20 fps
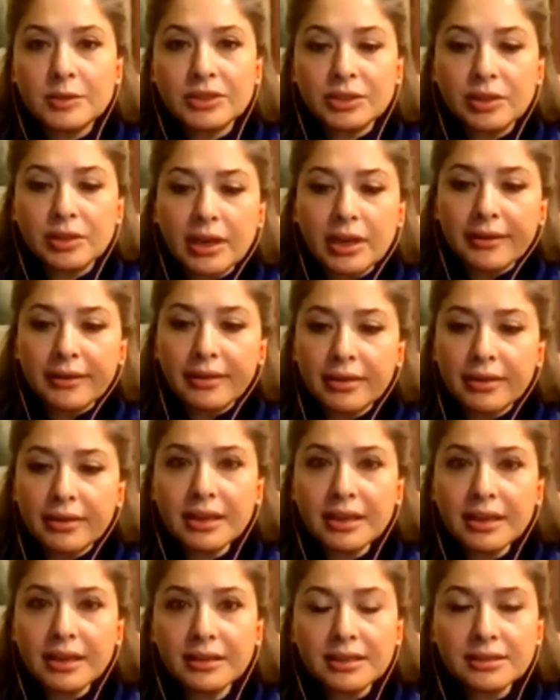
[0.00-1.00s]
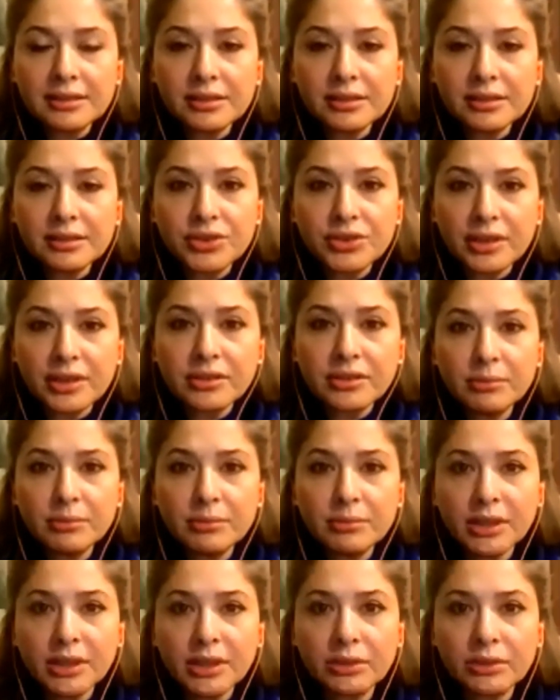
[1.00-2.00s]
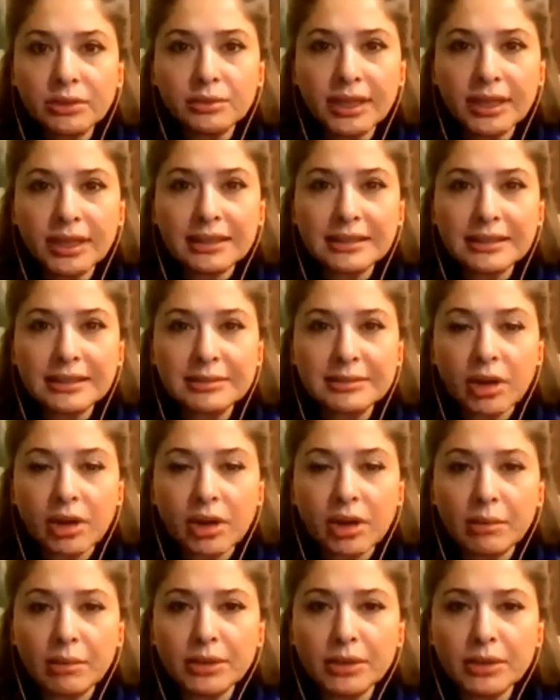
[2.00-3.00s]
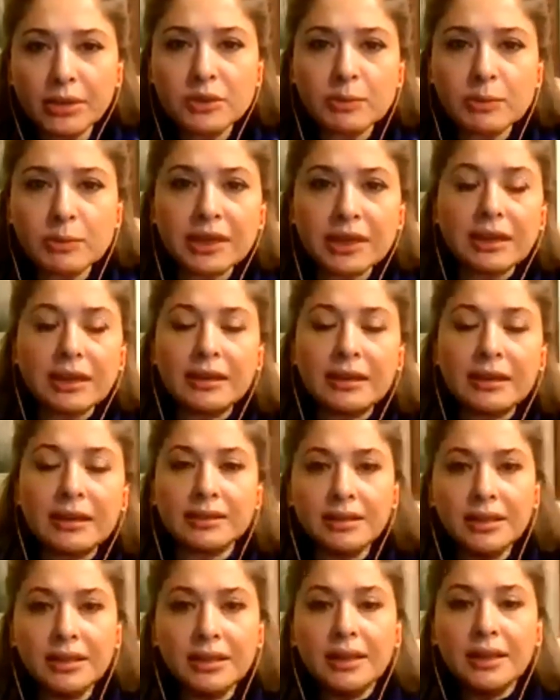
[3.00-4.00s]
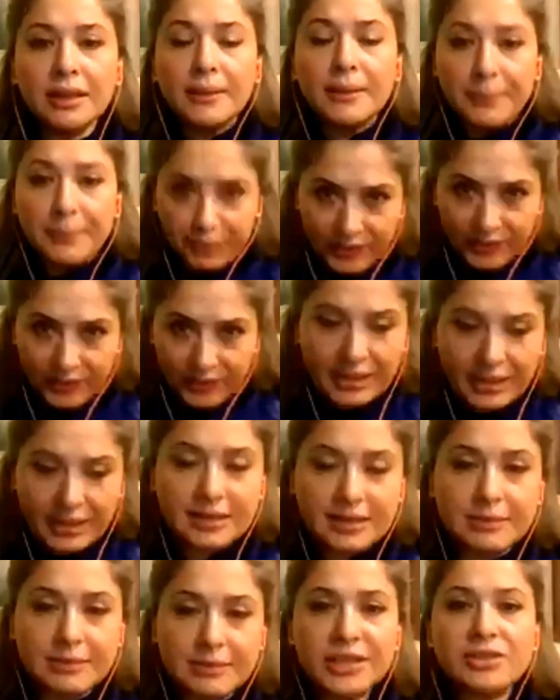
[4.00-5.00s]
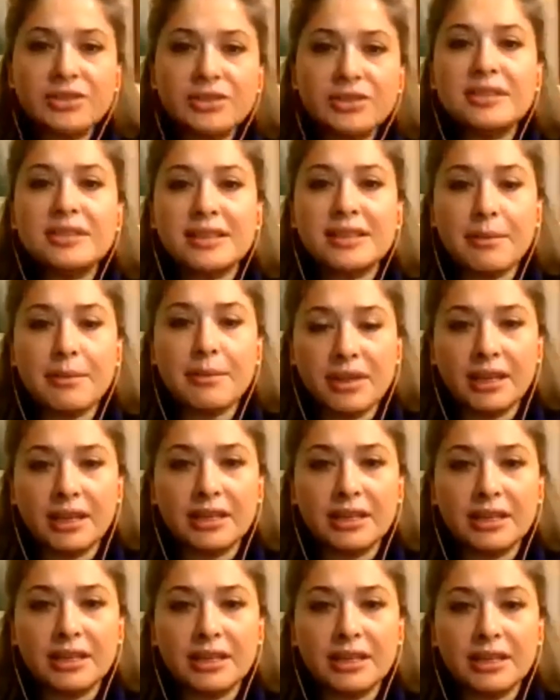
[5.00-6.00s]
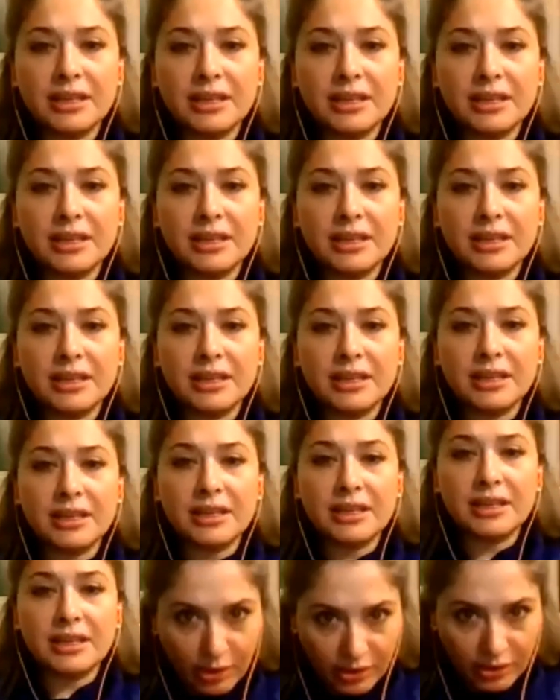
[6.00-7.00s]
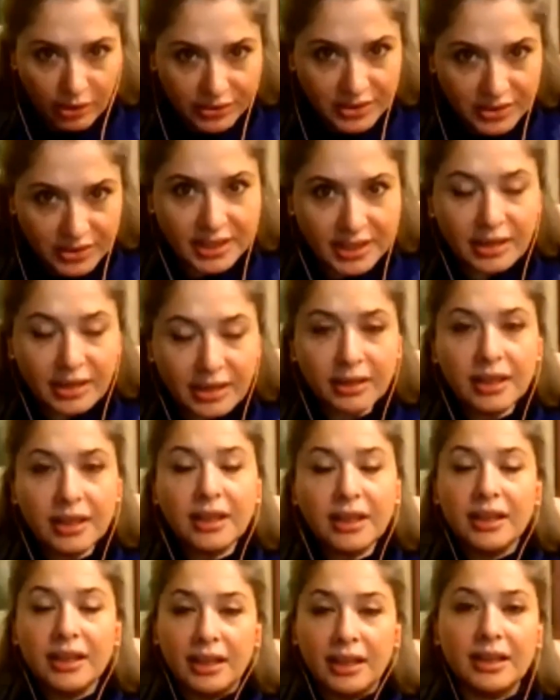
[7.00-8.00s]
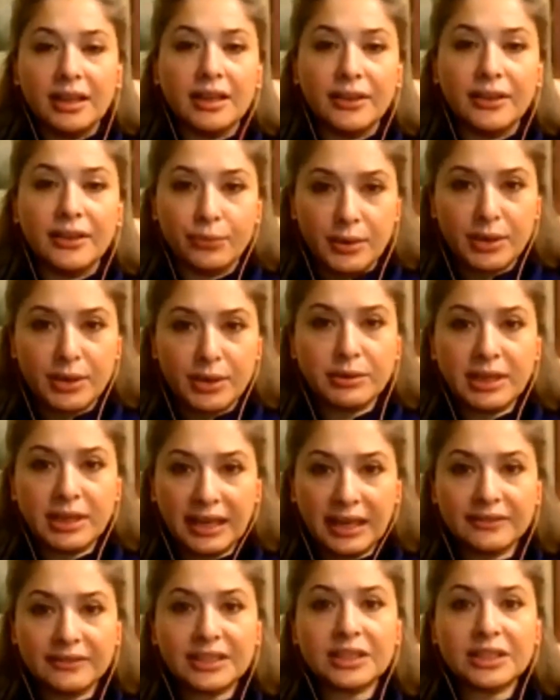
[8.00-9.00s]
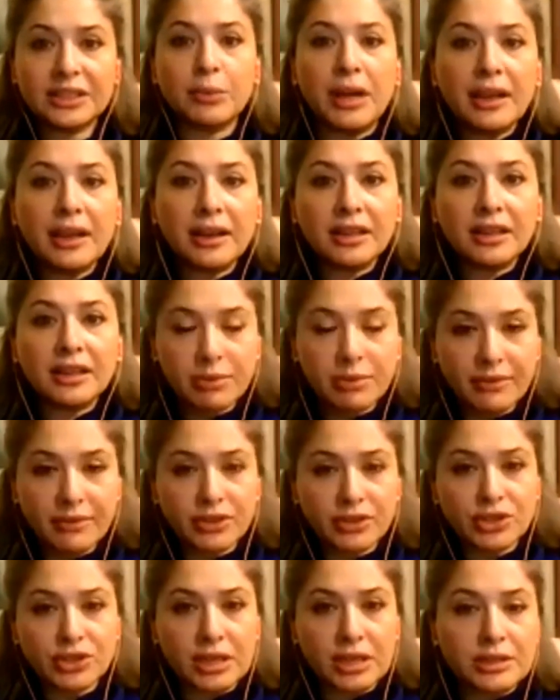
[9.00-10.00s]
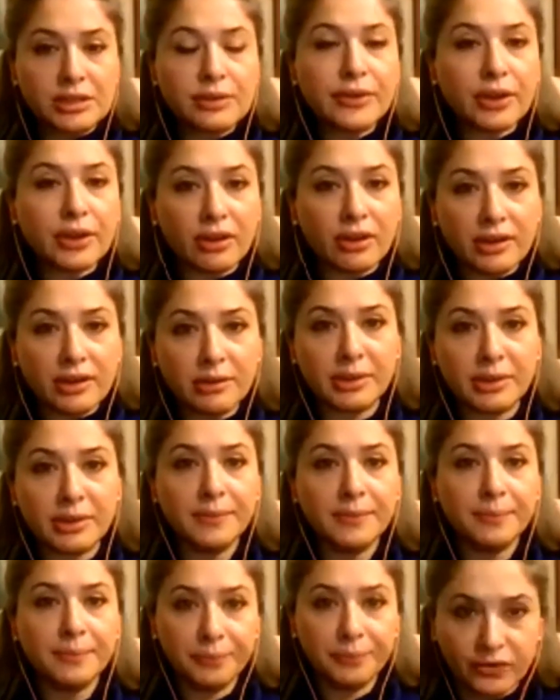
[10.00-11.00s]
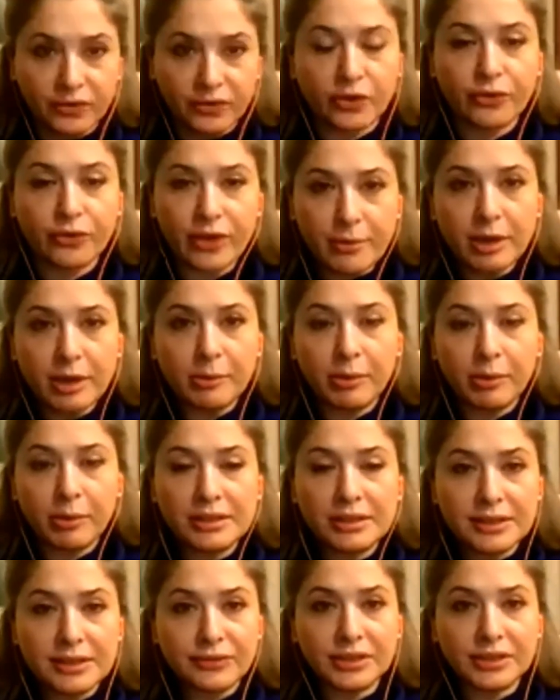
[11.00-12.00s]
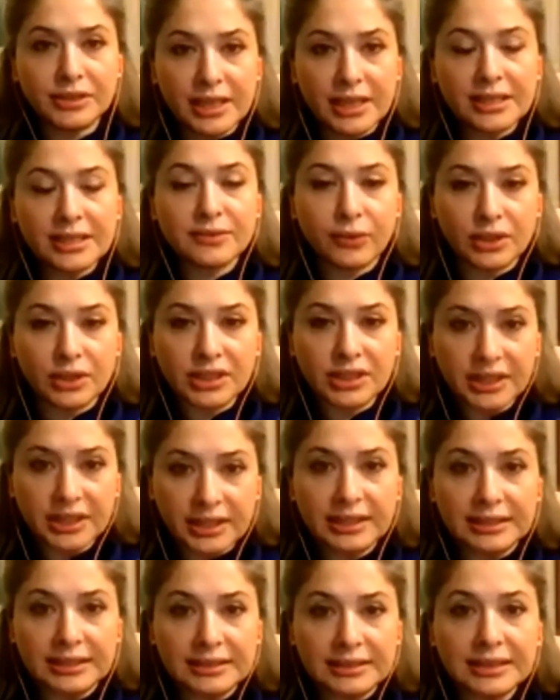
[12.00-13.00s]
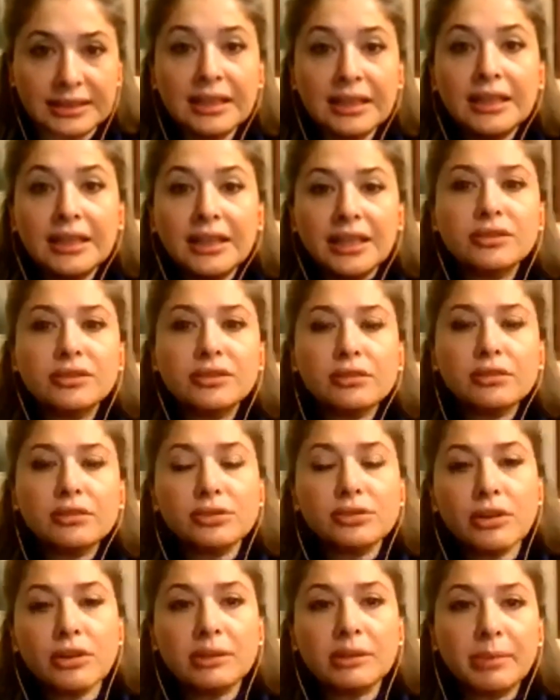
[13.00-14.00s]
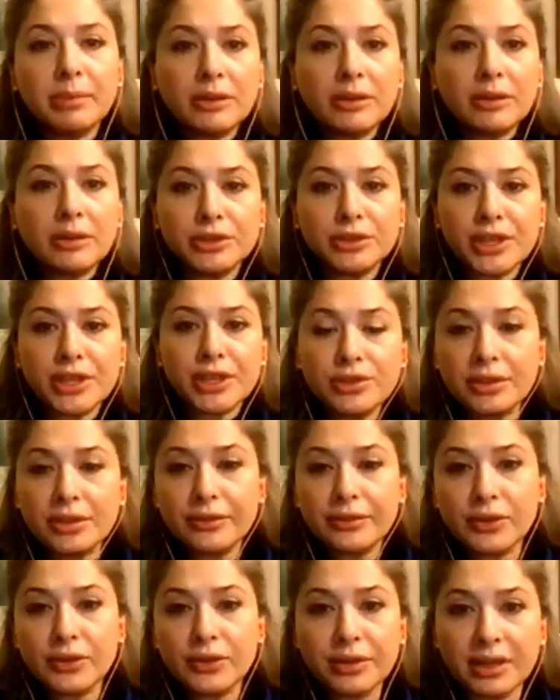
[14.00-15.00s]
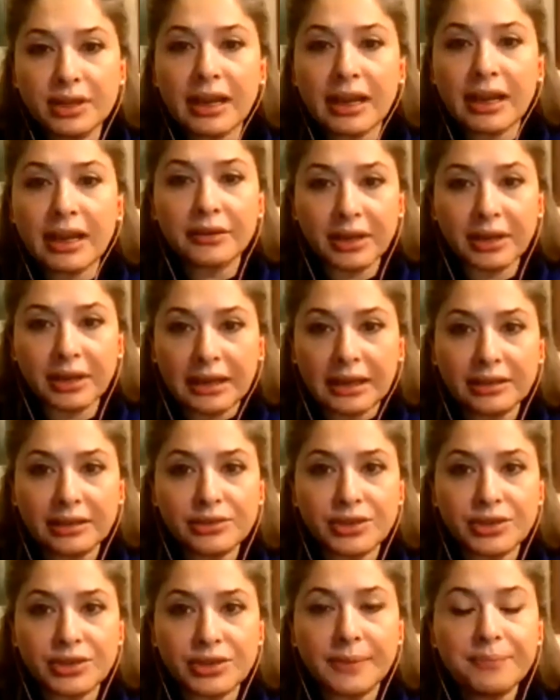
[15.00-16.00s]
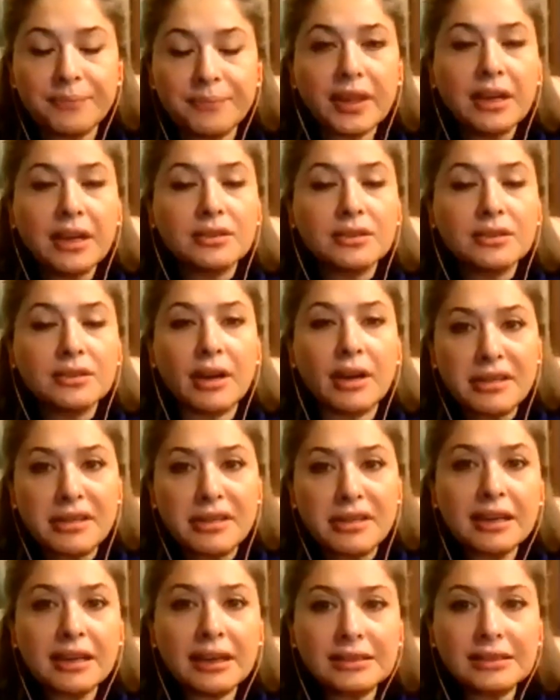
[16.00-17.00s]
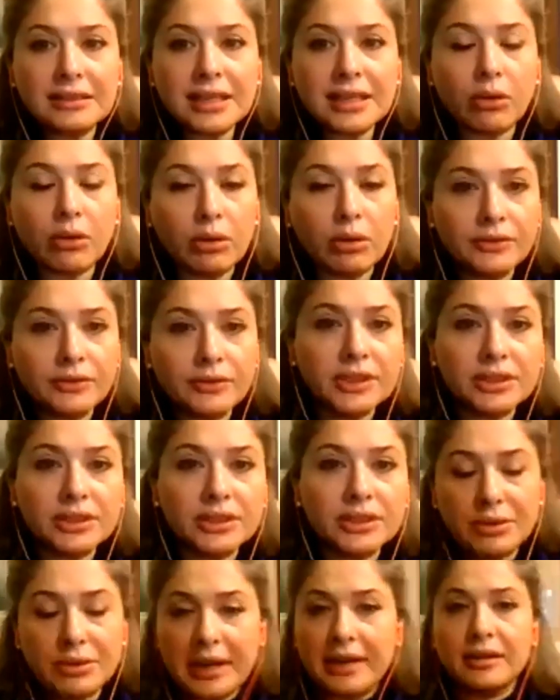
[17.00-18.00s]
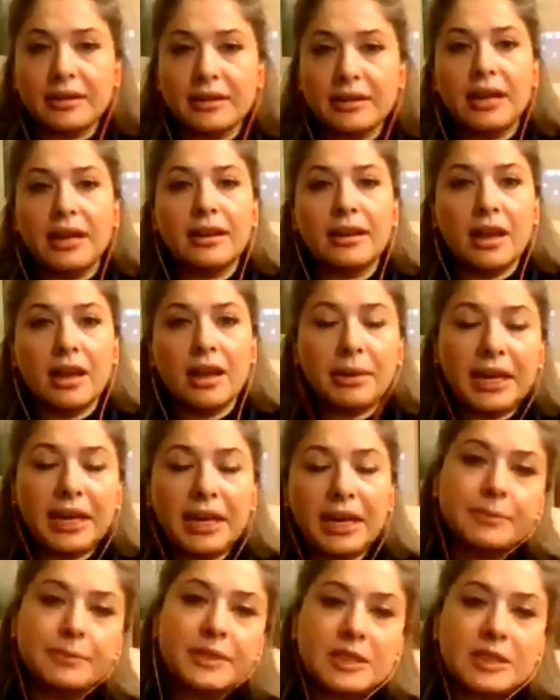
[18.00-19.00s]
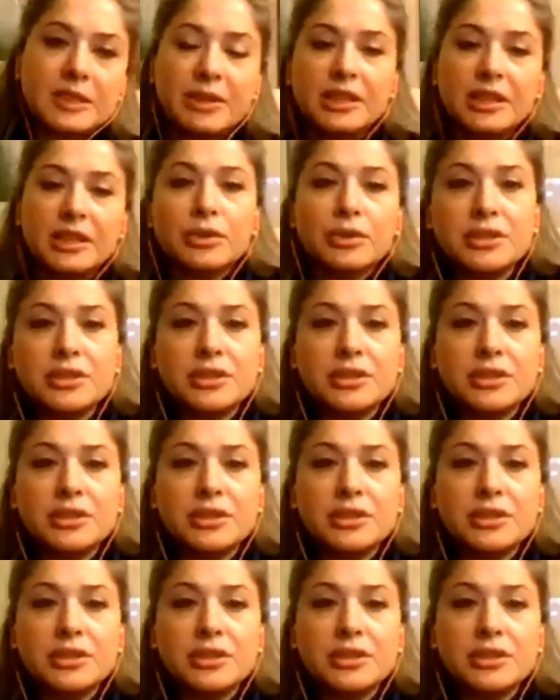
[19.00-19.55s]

I think there's a gentleman who has, Muhammad Usman Khalid, he's mentioned the same thing. He's talked about a Charter of Democracy. If we could have that, why can't we have a Charter of Economy for framing a policy for the next 40 years? He's also talked about the potential of youth in agriculture. So I think I'll take all of these together and perhaps explain the political